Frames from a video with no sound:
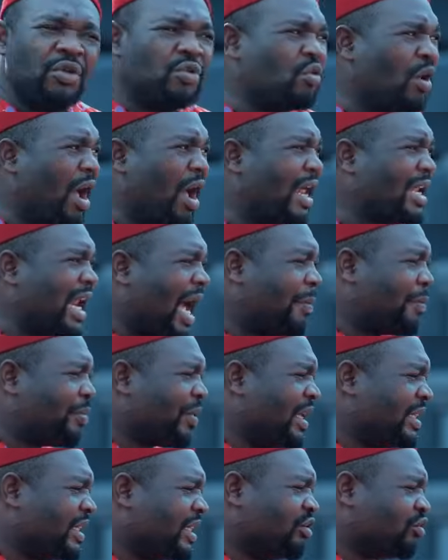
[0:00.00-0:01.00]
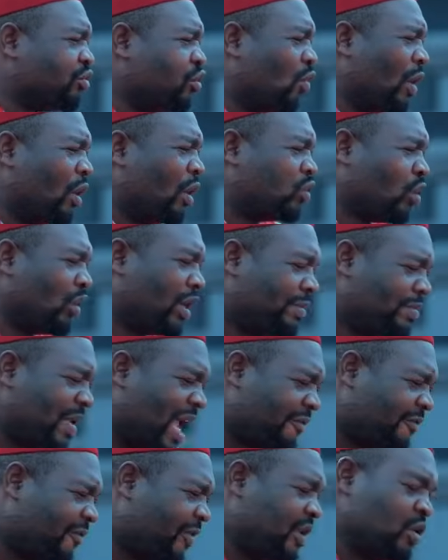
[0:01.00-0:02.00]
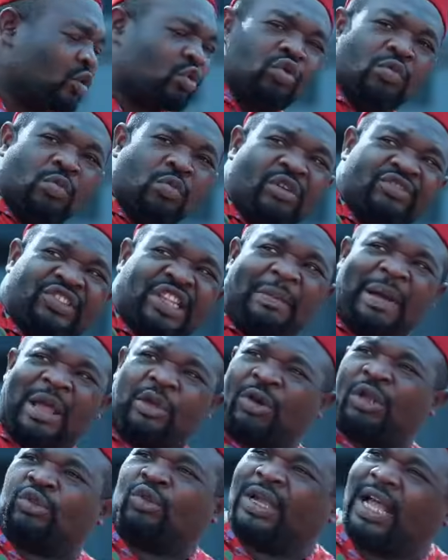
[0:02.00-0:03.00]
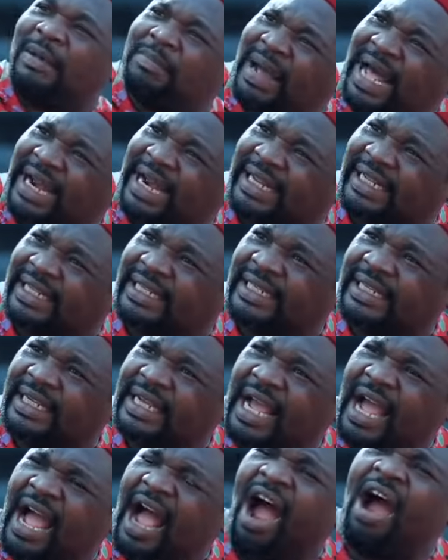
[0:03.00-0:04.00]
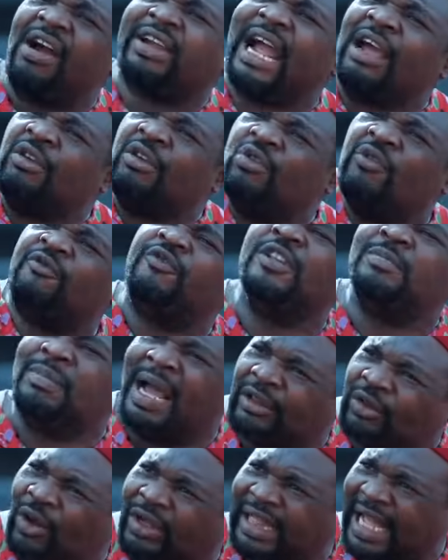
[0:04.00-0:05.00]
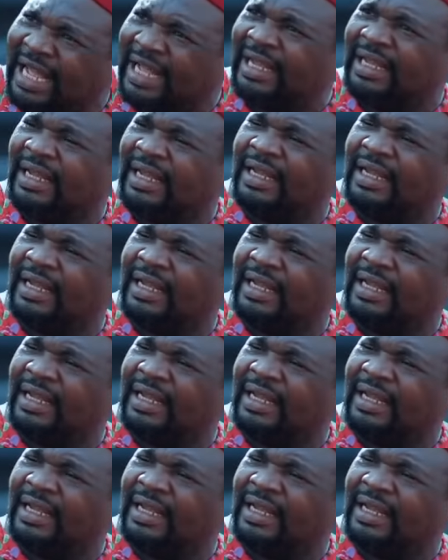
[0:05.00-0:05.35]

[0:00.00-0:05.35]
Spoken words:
You are an apprentice who want to make free in 2 months time and you want to get married. How can you feed my daughter?